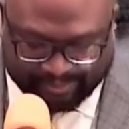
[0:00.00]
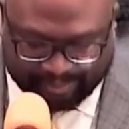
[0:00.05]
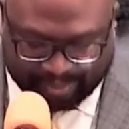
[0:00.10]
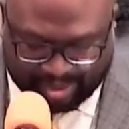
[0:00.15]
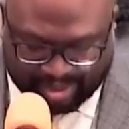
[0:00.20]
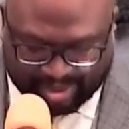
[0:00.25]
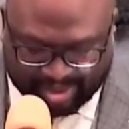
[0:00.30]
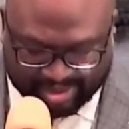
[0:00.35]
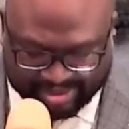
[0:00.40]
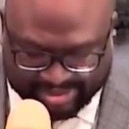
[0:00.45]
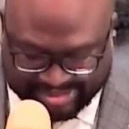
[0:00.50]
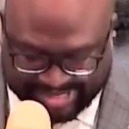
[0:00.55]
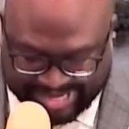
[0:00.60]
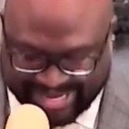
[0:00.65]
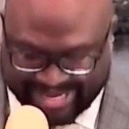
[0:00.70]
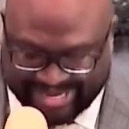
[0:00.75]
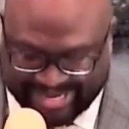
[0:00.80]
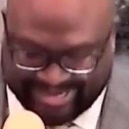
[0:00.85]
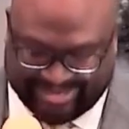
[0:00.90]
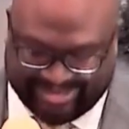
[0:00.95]
potter's
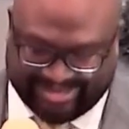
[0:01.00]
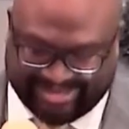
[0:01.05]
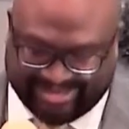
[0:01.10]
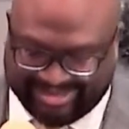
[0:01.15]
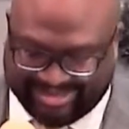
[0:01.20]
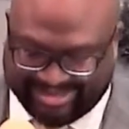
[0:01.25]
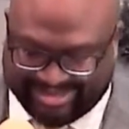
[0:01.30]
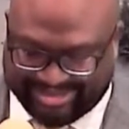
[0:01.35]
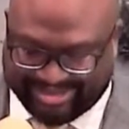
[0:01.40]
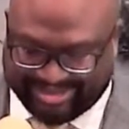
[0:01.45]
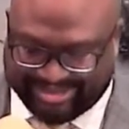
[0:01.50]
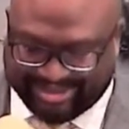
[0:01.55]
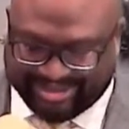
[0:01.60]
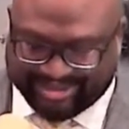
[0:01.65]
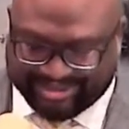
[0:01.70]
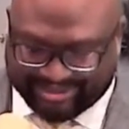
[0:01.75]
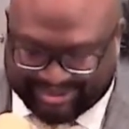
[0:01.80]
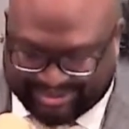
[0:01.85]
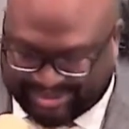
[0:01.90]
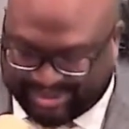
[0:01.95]
hand,
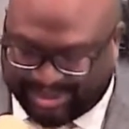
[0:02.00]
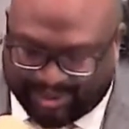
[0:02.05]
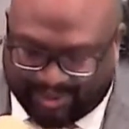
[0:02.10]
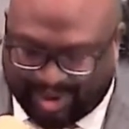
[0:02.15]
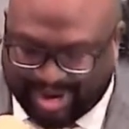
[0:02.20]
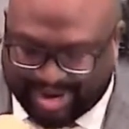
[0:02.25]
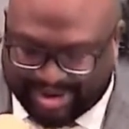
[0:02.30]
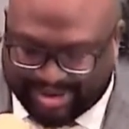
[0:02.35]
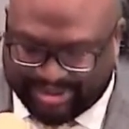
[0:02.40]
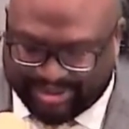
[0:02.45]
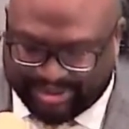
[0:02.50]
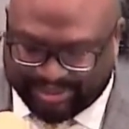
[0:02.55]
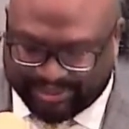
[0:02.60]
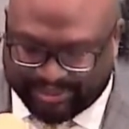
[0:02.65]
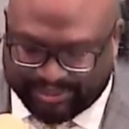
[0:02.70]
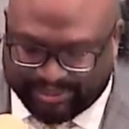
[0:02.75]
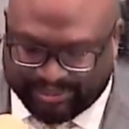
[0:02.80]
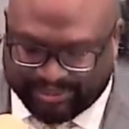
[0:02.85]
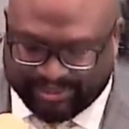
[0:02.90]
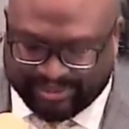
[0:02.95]
so are
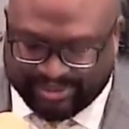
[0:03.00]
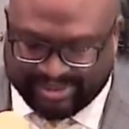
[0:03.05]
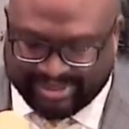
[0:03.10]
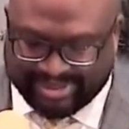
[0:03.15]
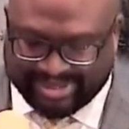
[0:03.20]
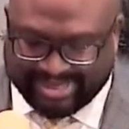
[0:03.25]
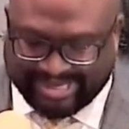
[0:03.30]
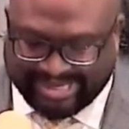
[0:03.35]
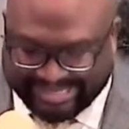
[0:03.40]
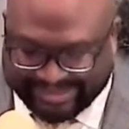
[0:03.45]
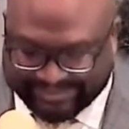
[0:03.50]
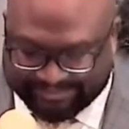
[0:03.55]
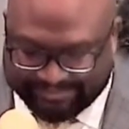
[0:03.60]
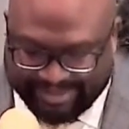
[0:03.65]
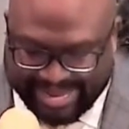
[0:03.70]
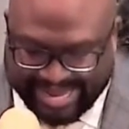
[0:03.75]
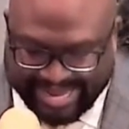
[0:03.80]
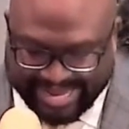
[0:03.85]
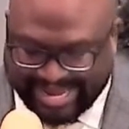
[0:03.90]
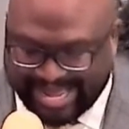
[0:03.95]
you in
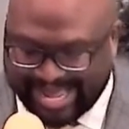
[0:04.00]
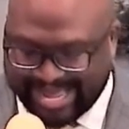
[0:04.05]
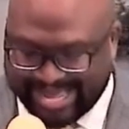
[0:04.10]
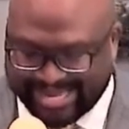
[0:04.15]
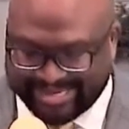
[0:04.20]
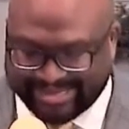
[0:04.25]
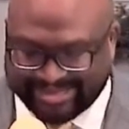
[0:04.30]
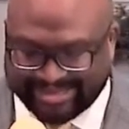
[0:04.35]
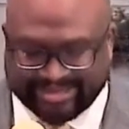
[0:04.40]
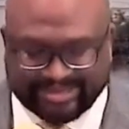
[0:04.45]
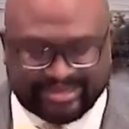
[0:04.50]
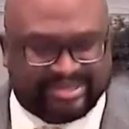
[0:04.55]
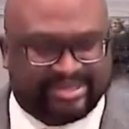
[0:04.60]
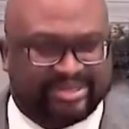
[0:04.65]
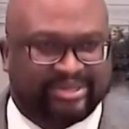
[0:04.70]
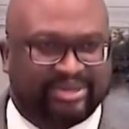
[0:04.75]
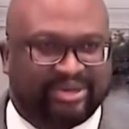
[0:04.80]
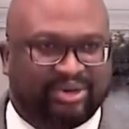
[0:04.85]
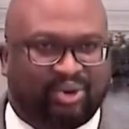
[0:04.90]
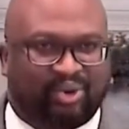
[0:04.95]
my hand,
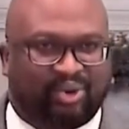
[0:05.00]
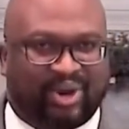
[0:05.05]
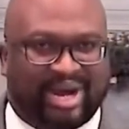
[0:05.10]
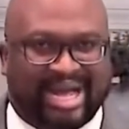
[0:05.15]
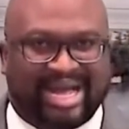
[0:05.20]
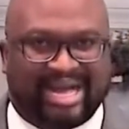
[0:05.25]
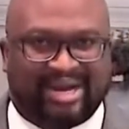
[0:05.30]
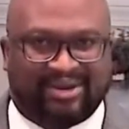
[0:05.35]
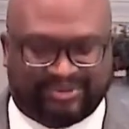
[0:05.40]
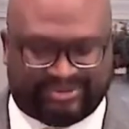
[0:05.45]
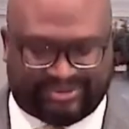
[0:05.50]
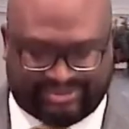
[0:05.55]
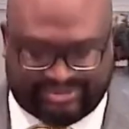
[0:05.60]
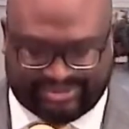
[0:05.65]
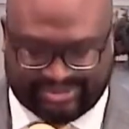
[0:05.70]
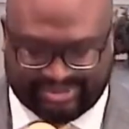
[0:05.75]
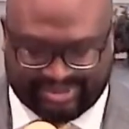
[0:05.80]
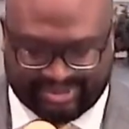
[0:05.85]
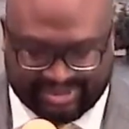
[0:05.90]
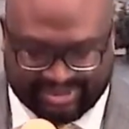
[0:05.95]
O house